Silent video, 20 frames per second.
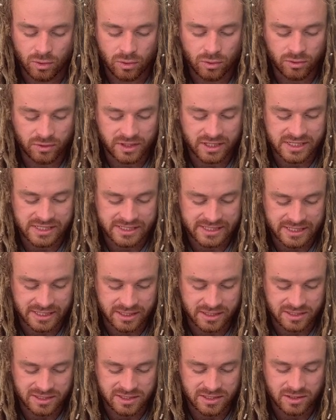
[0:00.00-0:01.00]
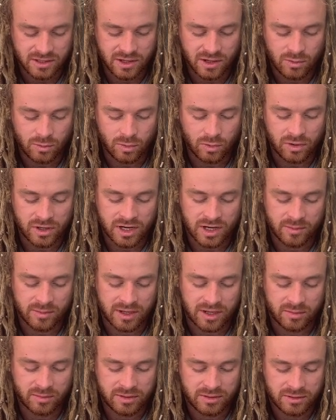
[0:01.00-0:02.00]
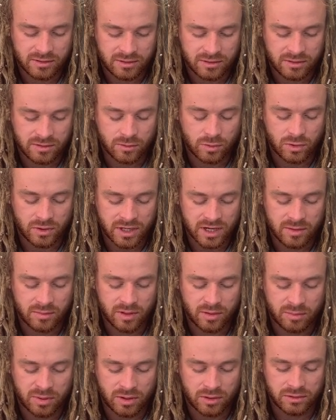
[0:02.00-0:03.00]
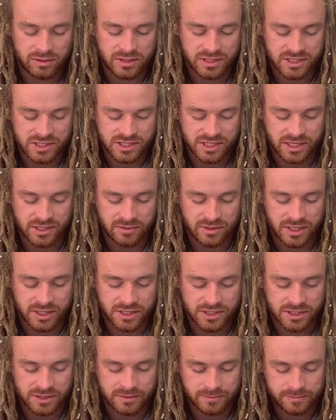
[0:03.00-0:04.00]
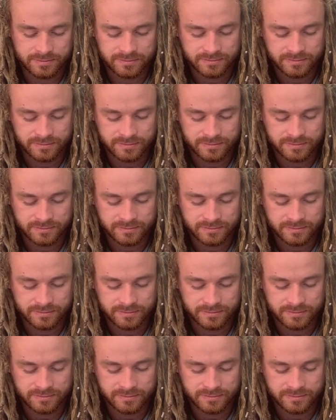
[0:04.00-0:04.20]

all these things will come upon this generation.